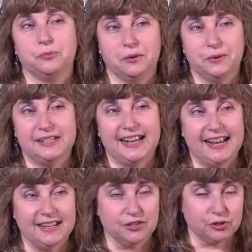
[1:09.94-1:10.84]
what we
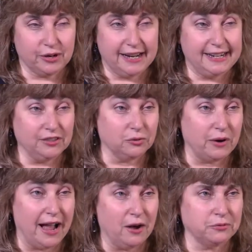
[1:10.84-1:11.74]
say in the trade, in the
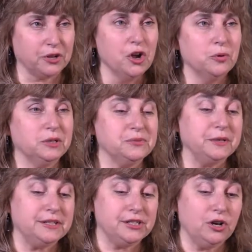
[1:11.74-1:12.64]
round, which
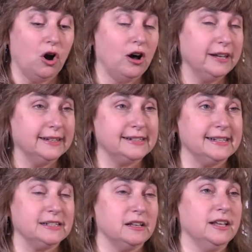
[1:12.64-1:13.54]
means the audience
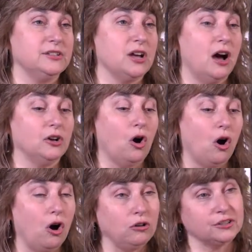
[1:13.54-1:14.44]
is, is on
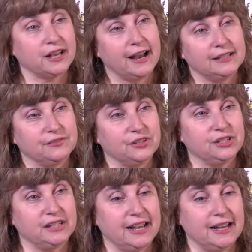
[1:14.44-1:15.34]
all sides of the
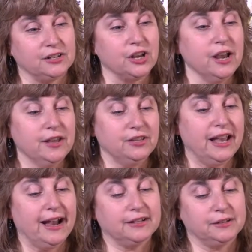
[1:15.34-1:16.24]
stage. The
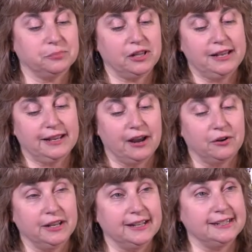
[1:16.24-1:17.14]
active playing
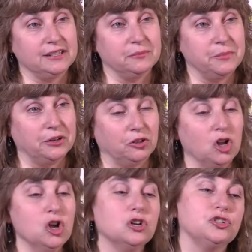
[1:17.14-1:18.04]
area is in the middle.
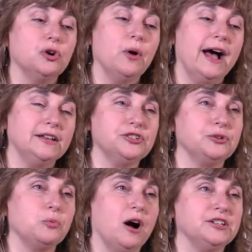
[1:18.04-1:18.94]
So as
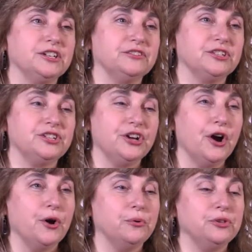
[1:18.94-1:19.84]
you're watching the
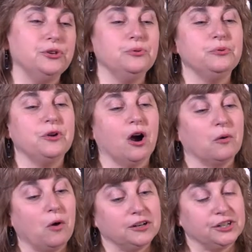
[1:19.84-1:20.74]
show, you are
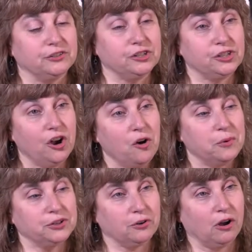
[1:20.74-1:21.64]
watching the show,
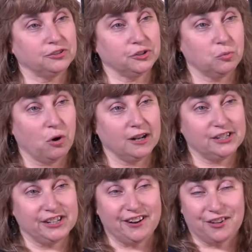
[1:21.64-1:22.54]
but you're also
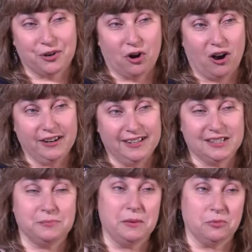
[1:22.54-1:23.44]
watching other
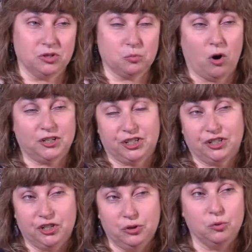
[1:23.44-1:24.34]
audience members
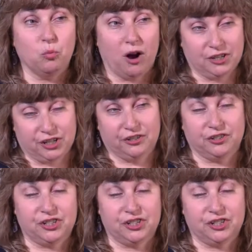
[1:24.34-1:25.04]
watching you watching the